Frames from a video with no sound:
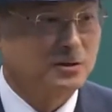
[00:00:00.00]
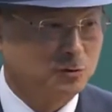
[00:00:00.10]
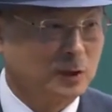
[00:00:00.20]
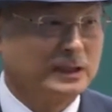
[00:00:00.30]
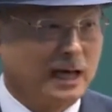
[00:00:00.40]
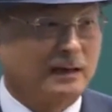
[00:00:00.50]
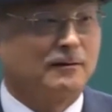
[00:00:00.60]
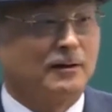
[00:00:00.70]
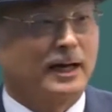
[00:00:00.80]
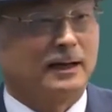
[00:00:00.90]
marketing
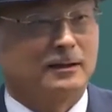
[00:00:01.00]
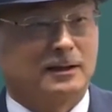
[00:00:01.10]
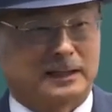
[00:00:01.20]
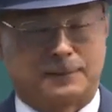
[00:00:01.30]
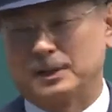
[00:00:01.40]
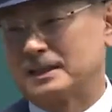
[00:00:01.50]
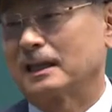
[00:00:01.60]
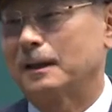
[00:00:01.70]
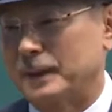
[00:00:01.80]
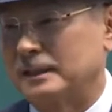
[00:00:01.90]
companies can adopt a
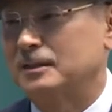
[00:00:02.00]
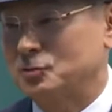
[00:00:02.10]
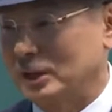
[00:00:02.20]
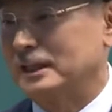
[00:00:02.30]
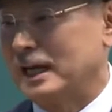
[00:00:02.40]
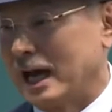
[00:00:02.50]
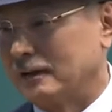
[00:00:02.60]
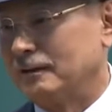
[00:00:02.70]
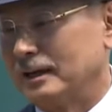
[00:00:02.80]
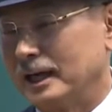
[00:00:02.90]
different price policy and
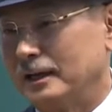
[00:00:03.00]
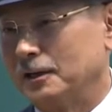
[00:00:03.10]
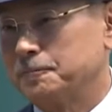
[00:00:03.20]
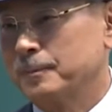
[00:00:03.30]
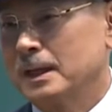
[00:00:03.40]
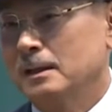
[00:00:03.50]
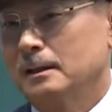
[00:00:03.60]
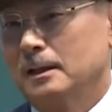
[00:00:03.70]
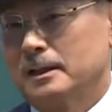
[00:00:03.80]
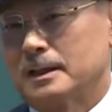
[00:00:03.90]
reap huge
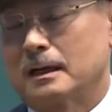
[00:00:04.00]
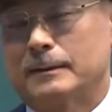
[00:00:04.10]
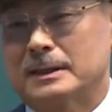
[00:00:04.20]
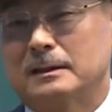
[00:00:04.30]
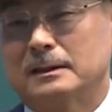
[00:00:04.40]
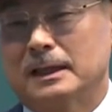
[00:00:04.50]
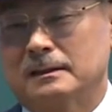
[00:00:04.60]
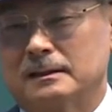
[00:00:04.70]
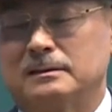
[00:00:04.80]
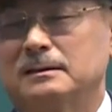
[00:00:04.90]
profits. I
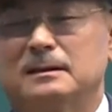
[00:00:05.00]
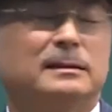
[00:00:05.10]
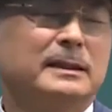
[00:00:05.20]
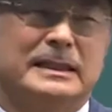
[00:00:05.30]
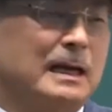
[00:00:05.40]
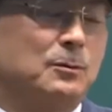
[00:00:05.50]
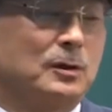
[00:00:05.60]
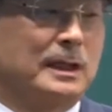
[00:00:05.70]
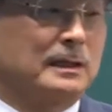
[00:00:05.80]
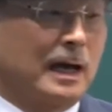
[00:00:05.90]
think that this is the
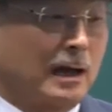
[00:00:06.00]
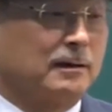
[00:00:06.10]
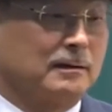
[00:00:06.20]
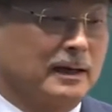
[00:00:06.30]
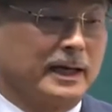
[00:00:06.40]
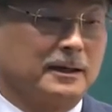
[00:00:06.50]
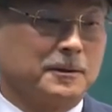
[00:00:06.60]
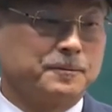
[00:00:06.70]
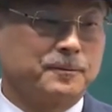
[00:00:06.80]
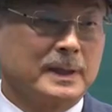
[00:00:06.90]
wrong approach to
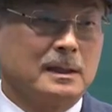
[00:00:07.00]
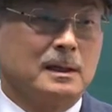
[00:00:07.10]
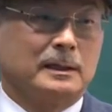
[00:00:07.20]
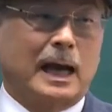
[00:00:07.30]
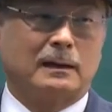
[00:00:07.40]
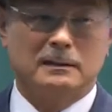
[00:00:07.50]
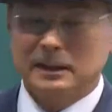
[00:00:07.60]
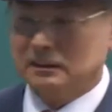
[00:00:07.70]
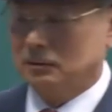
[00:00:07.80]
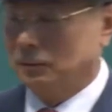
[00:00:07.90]
take. A
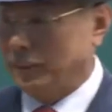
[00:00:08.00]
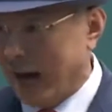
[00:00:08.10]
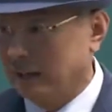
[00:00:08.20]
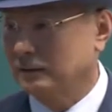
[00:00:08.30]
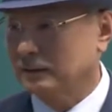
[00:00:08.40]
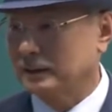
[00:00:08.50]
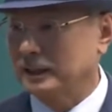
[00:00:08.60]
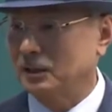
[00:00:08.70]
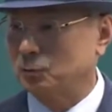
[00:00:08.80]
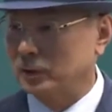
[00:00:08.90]
distribution channel will